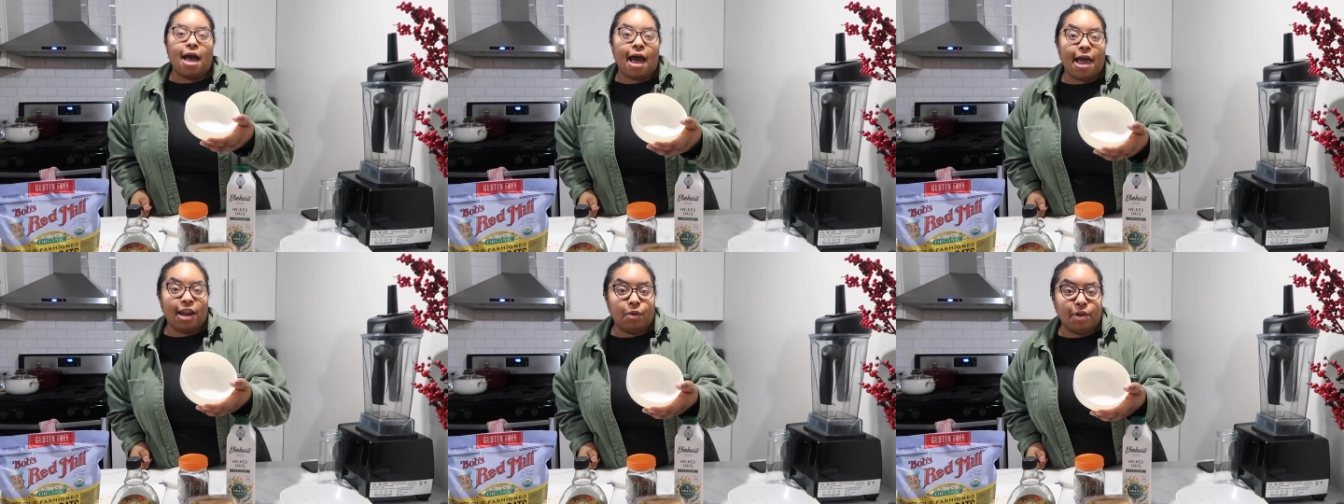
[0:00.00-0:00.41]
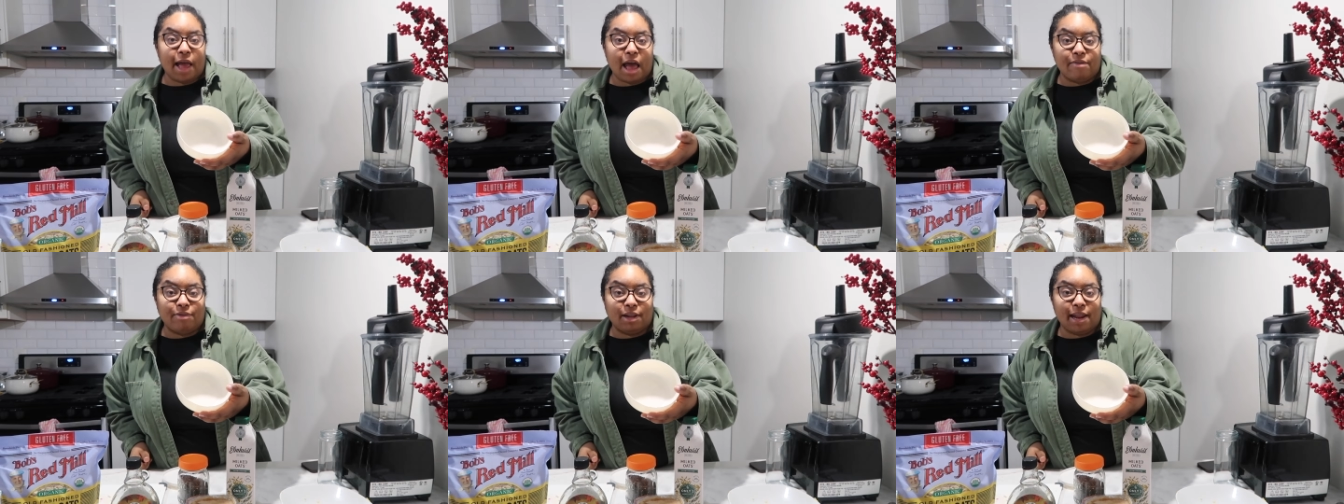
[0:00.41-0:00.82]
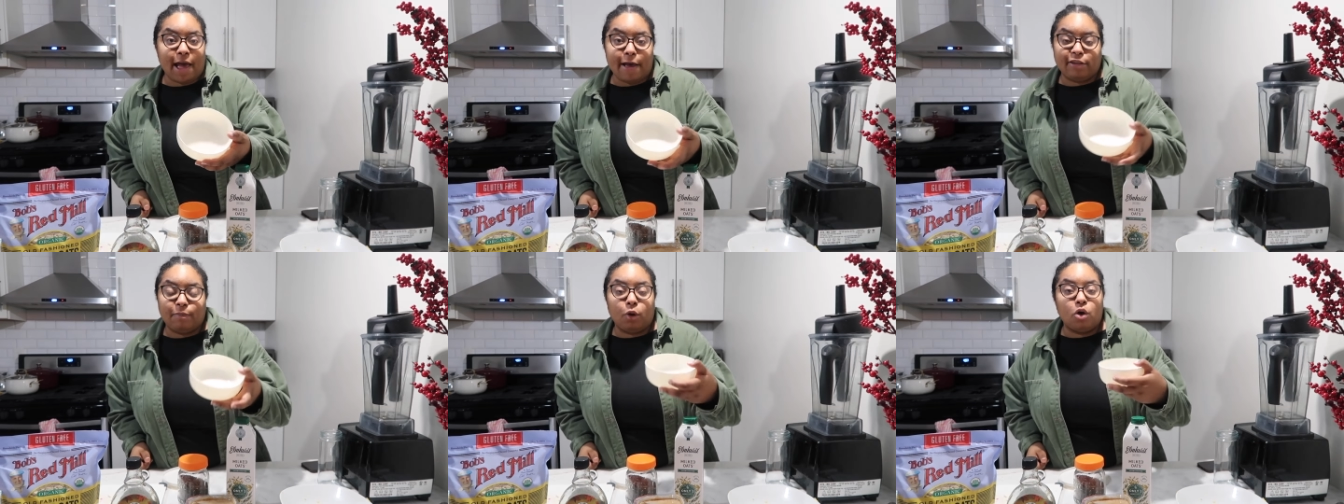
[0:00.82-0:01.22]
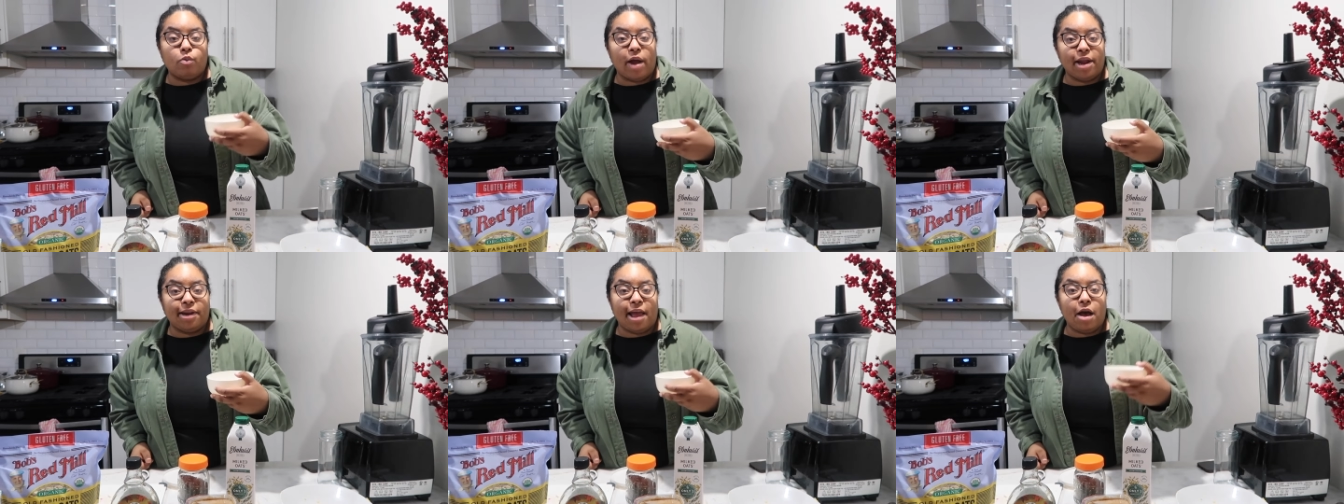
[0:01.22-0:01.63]
I don't have a glass bowl
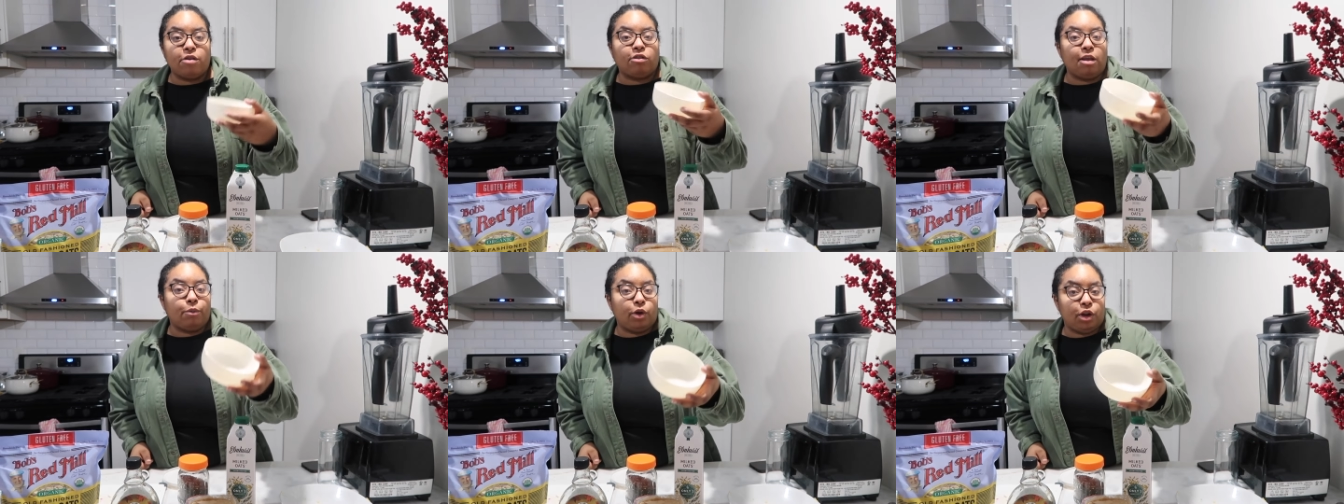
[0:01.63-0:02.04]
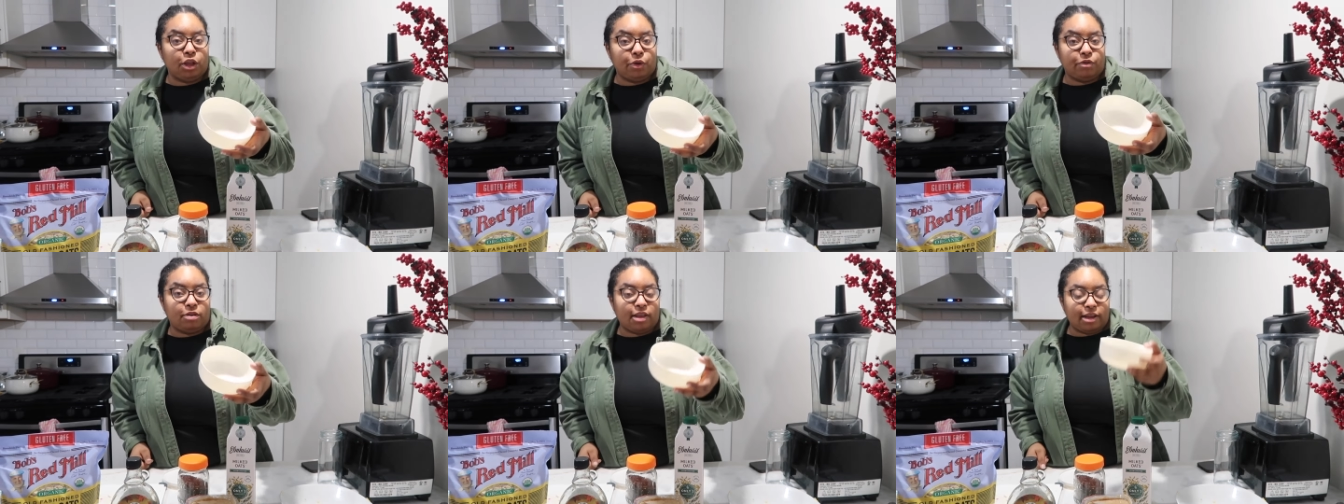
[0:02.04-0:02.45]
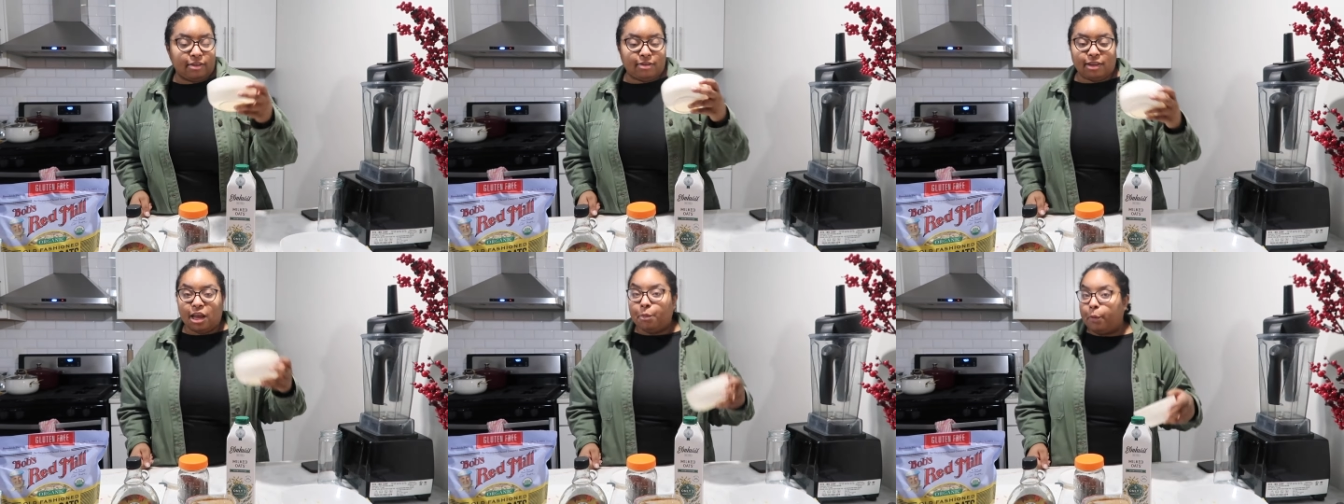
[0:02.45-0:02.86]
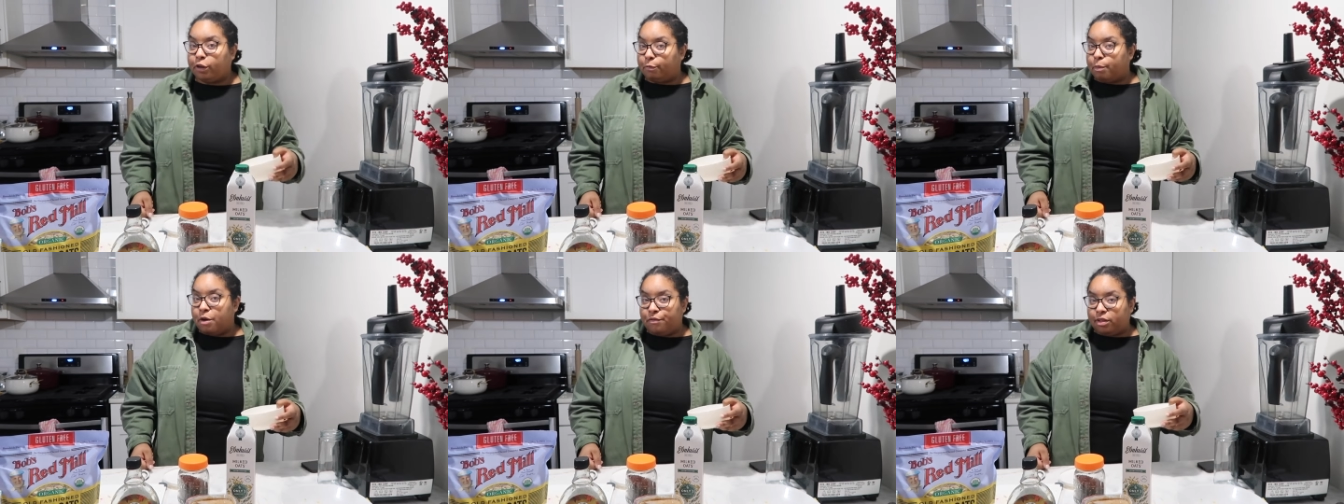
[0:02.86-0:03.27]
right now, so I'm gonna use this. It
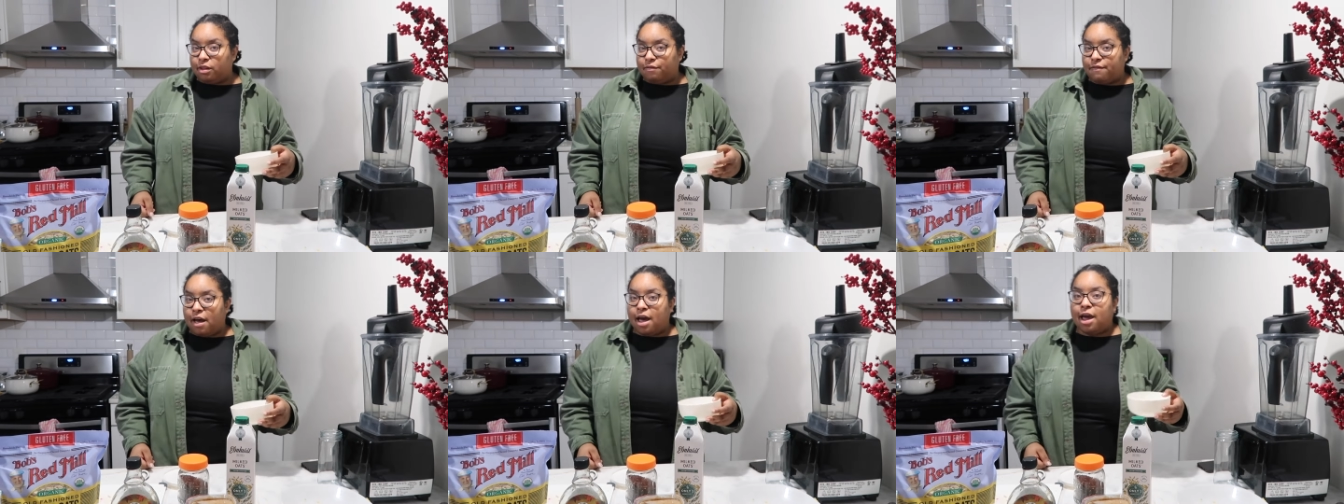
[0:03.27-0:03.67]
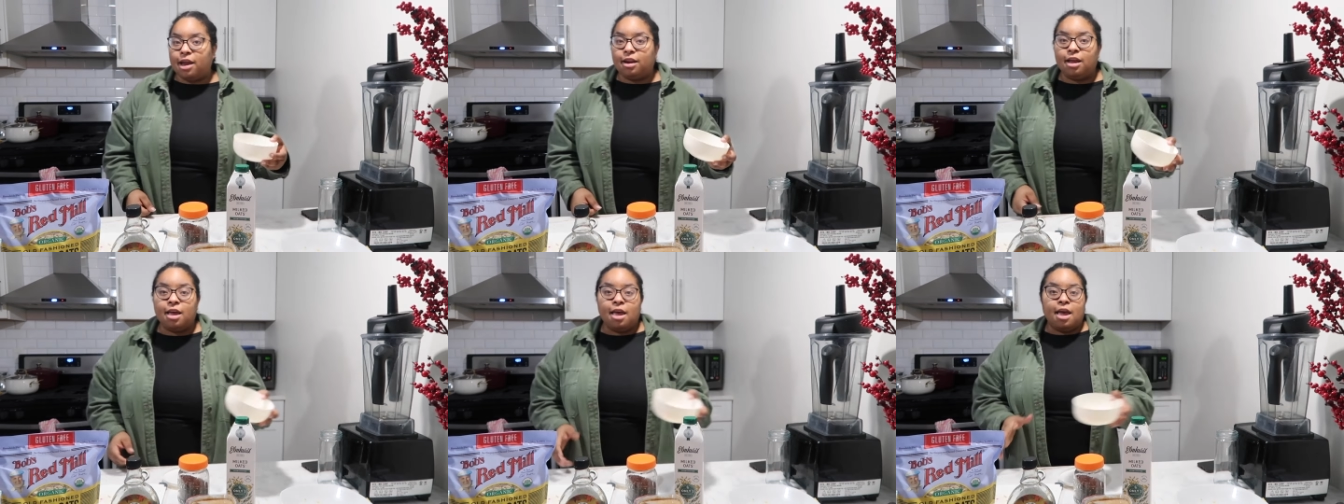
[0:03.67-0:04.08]
works perfectly fine.